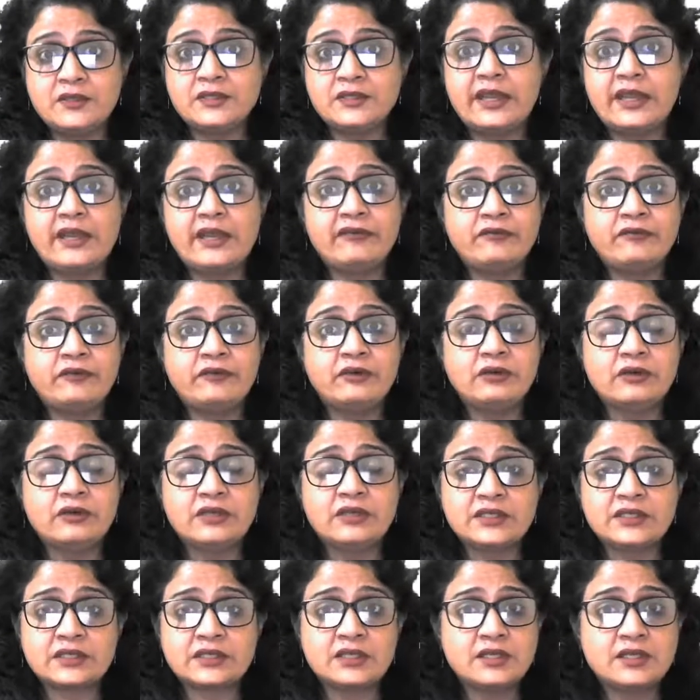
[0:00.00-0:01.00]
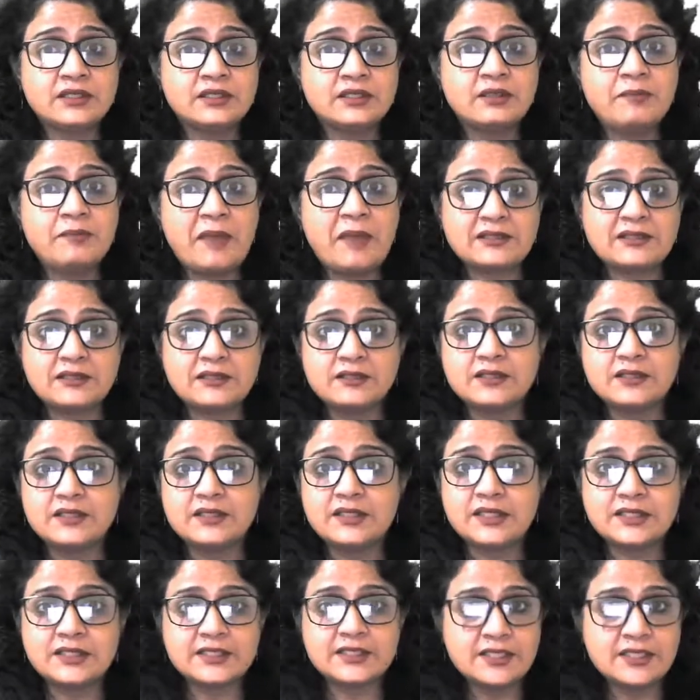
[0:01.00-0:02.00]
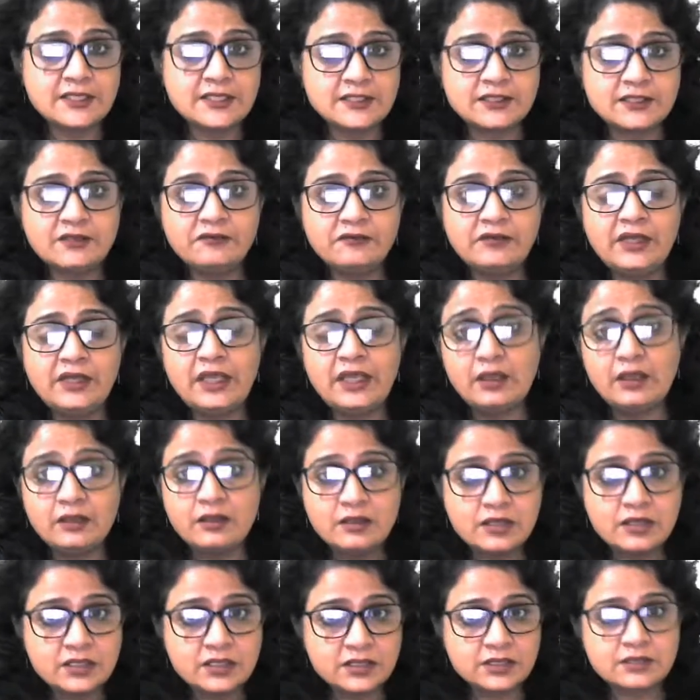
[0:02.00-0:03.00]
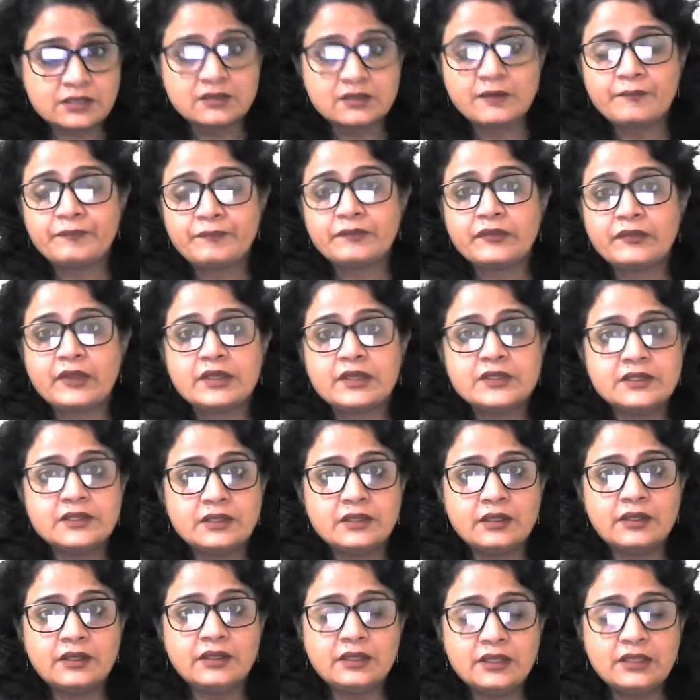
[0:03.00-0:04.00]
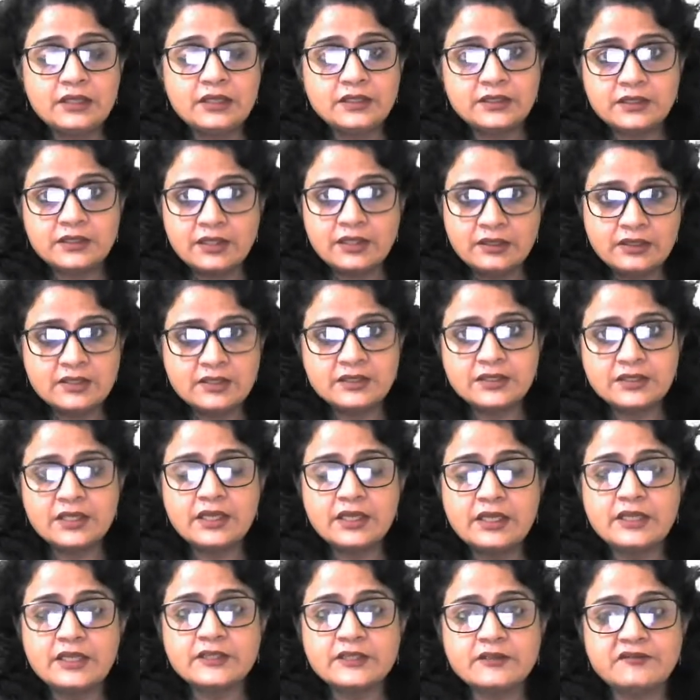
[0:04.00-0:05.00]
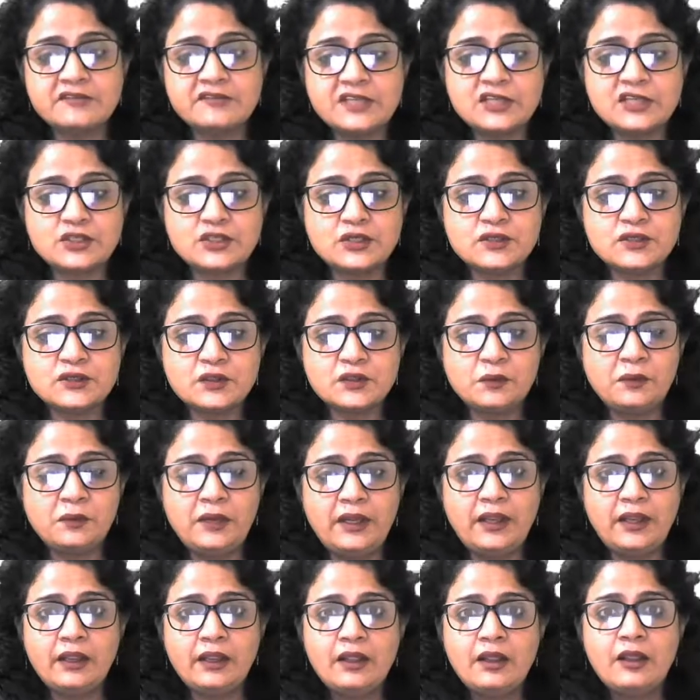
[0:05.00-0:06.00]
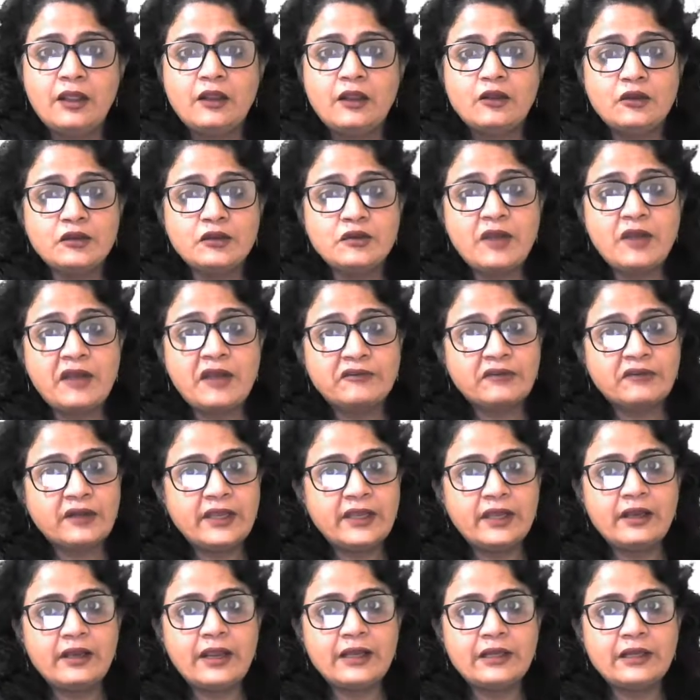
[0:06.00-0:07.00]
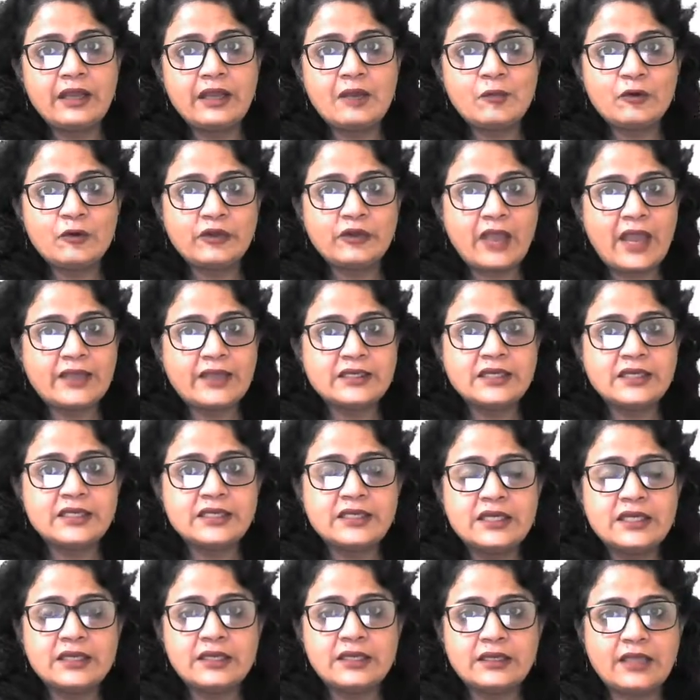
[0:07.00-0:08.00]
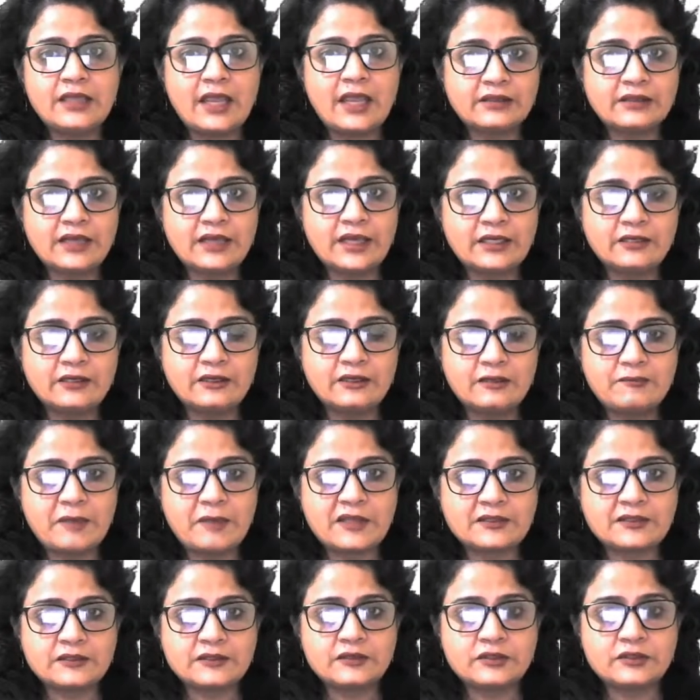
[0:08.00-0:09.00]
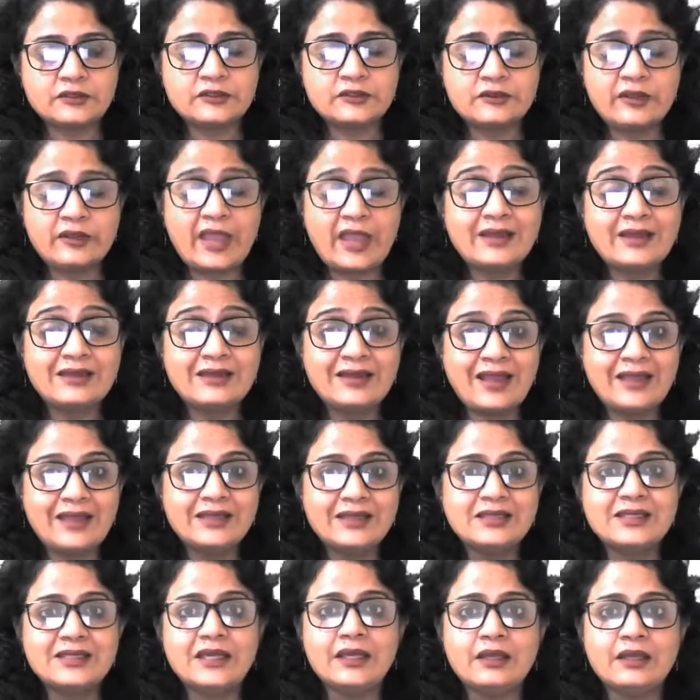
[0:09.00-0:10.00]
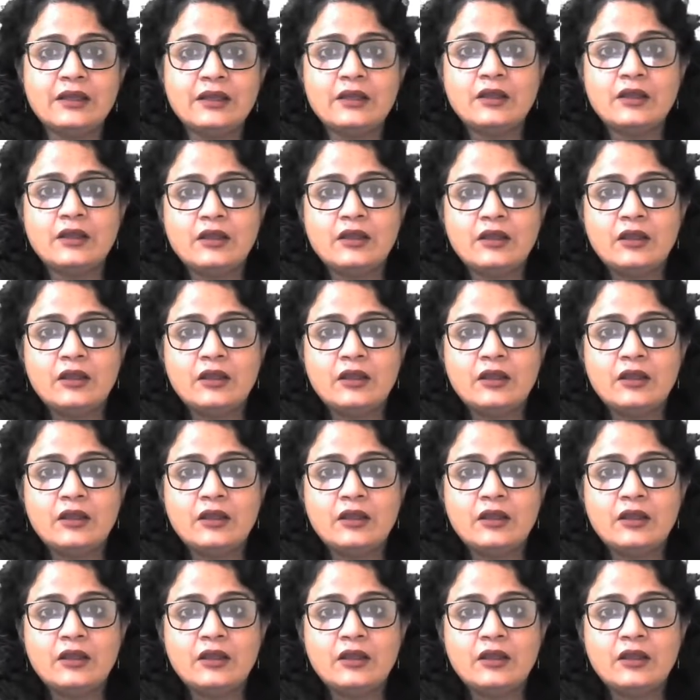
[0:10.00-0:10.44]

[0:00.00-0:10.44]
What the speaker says: I have discussed the passages extensively in this series of sessions only. Now you have clear idea about CAT 18 and CAT 19 passages. So CAT 19,